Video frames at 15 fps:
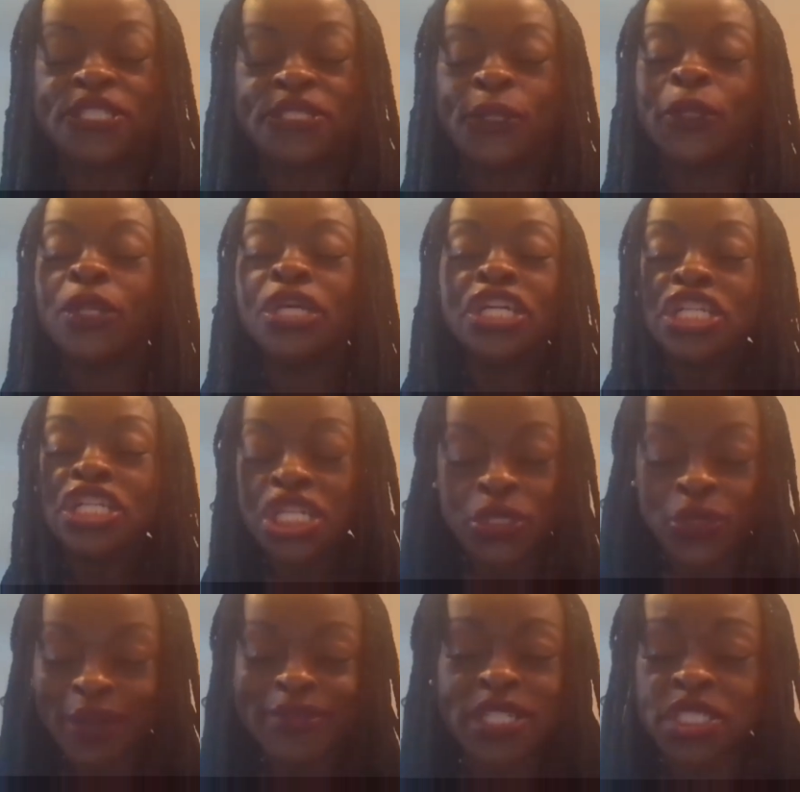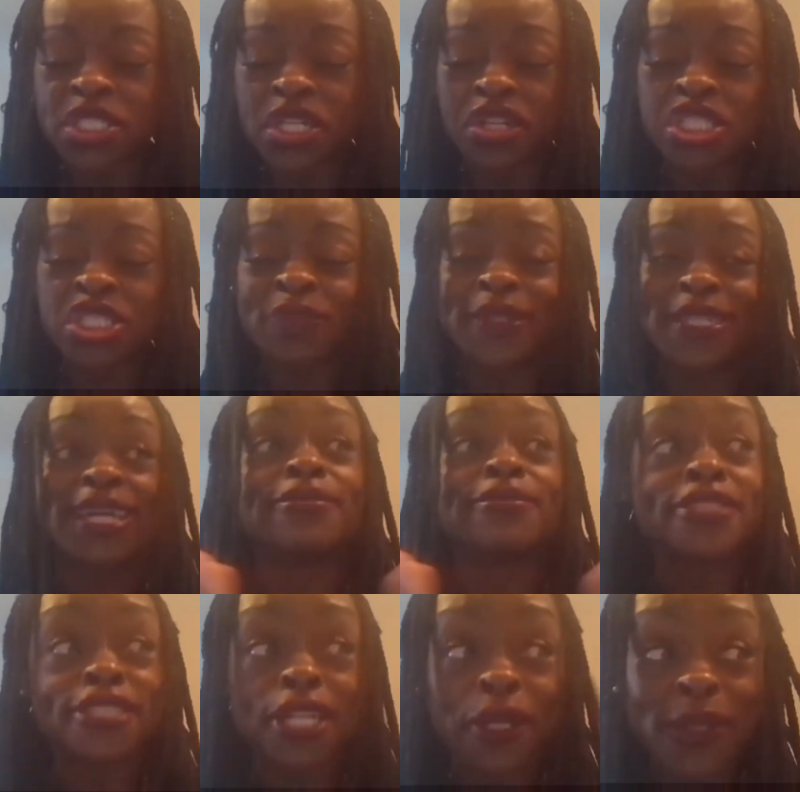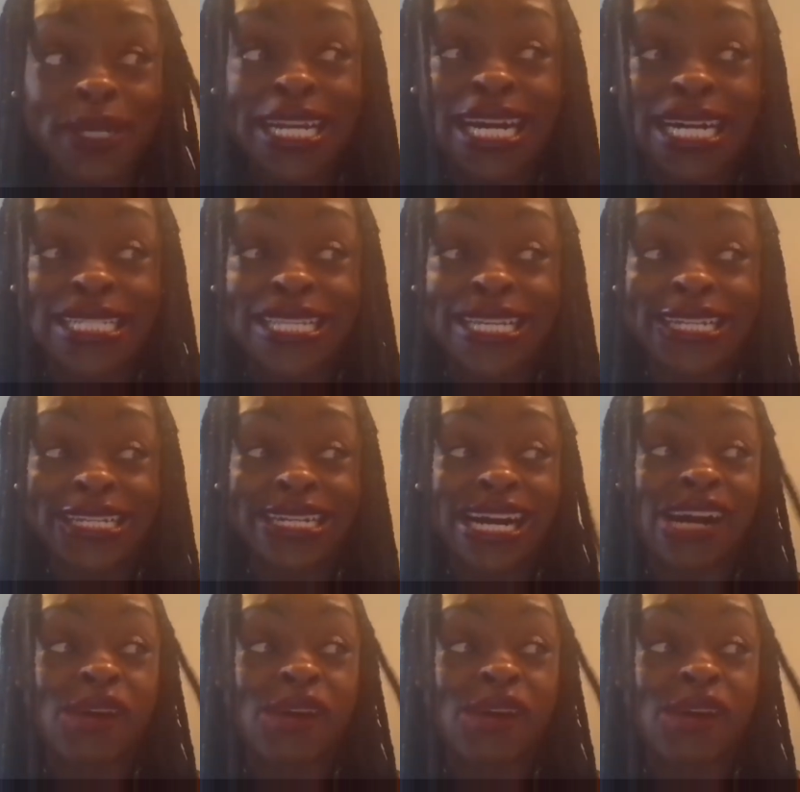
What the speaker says: So he dropped the charges, but I'm sorry, Alan.